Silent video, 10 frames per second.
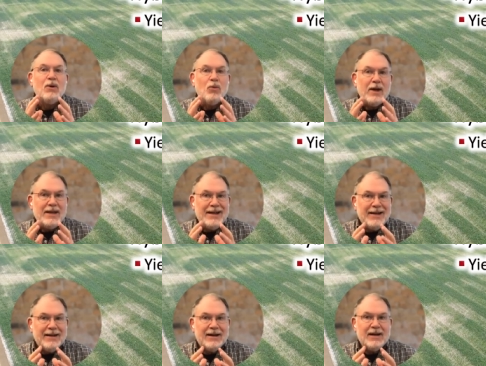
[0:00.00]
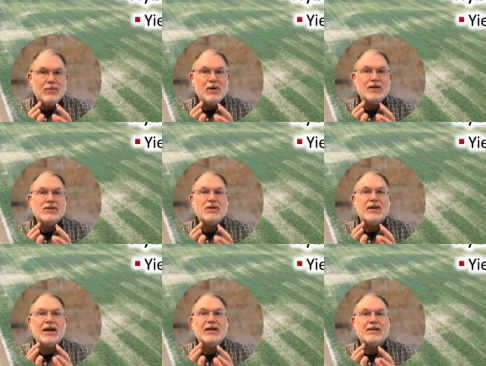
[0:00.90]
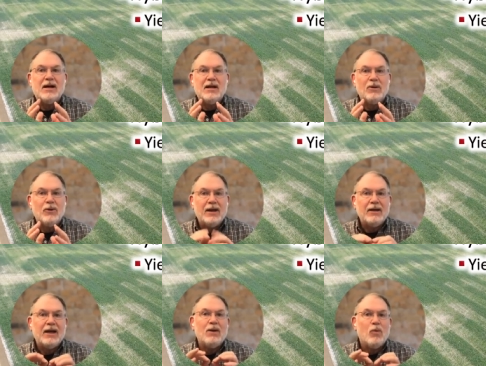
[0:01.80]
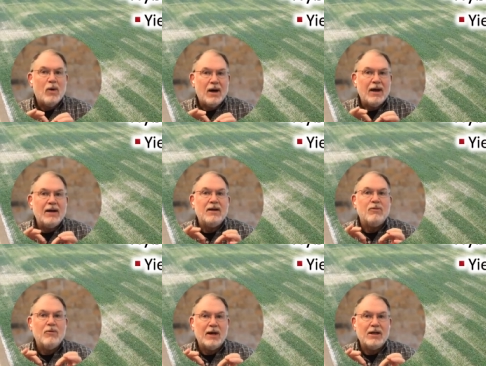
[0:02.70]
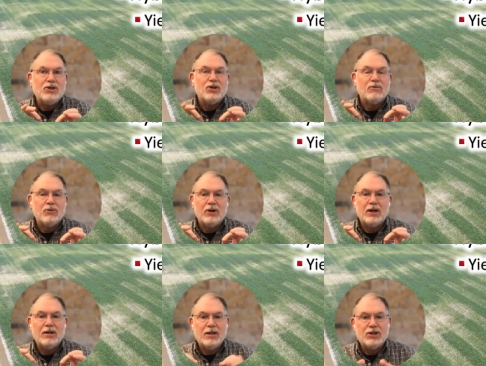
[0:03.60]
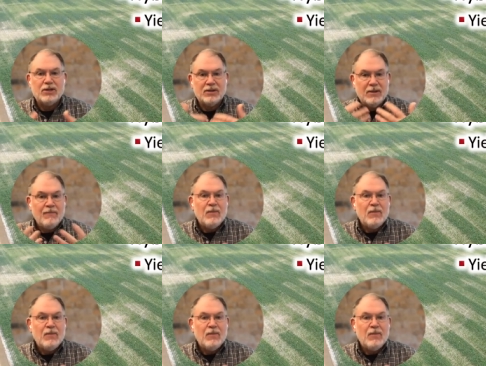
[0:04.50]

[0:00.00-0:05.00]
we need hybrids that can tolerate a wide range of growing conditions.